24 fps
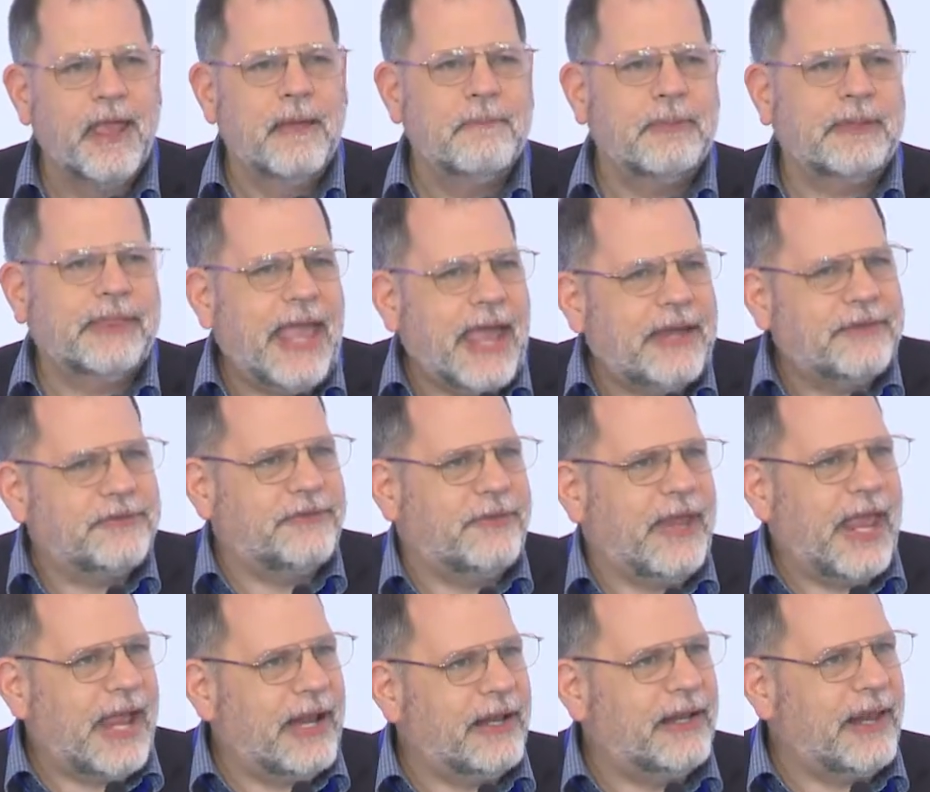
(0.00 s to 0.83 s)
But that
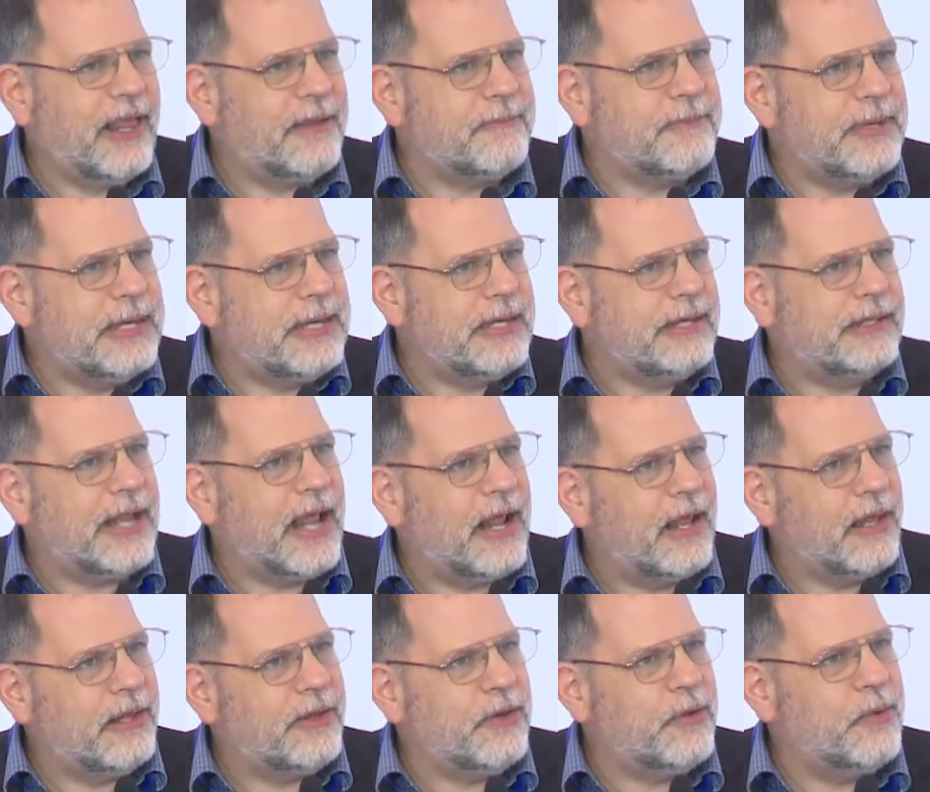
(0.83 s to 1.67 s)
said, let me
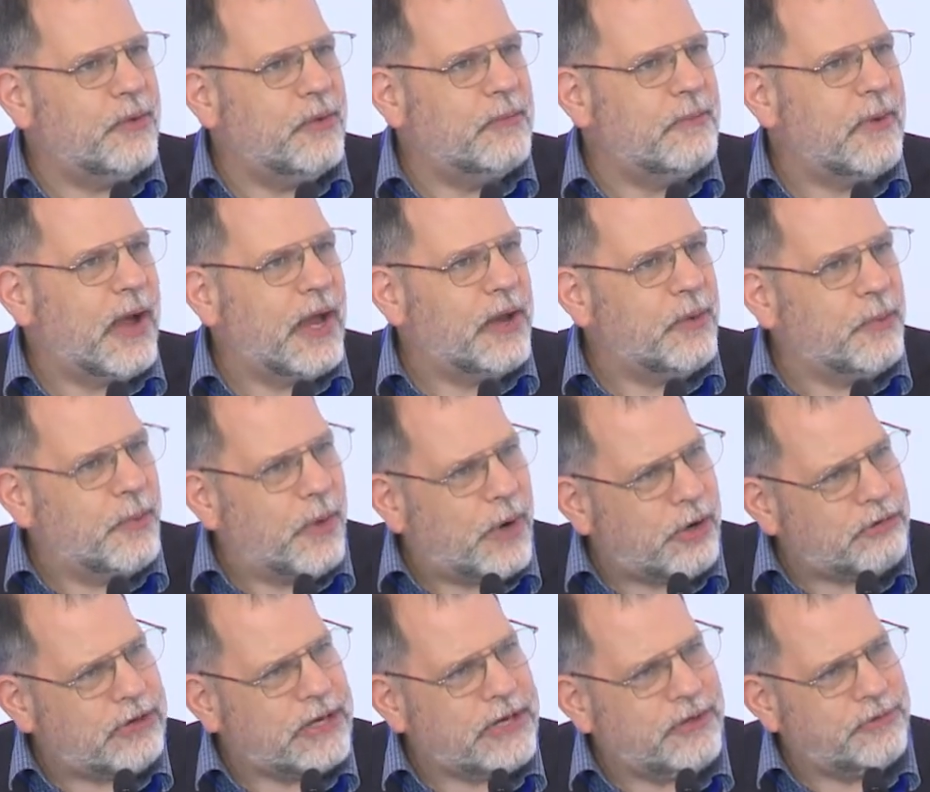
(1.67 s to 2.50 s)
tell you my
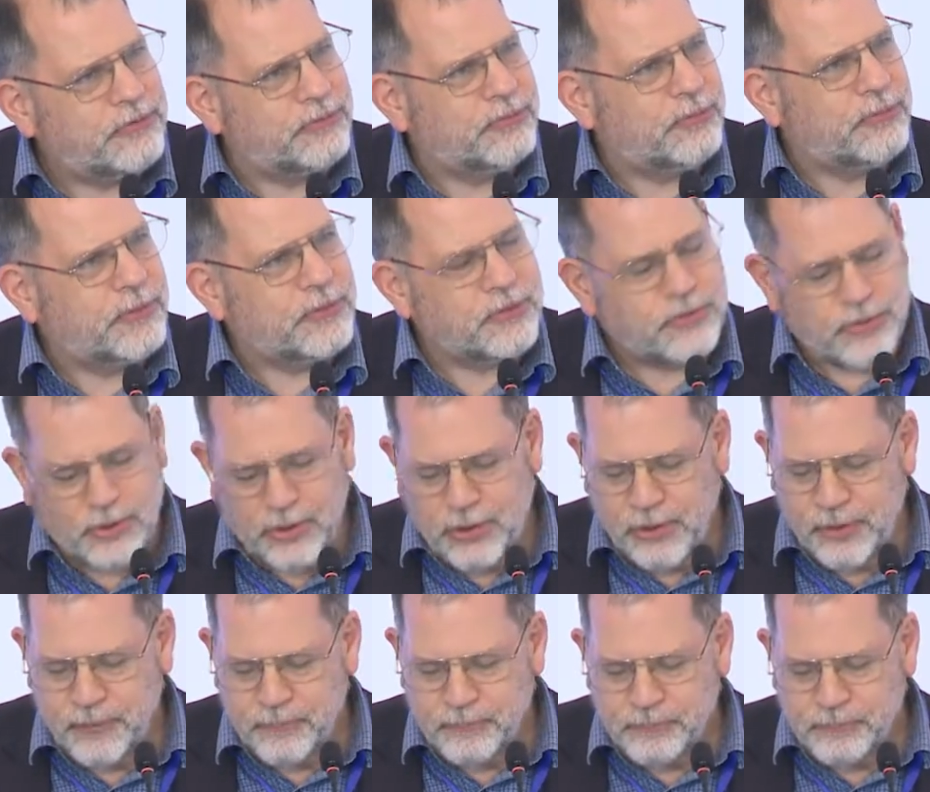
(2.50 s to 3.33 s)
worries, which are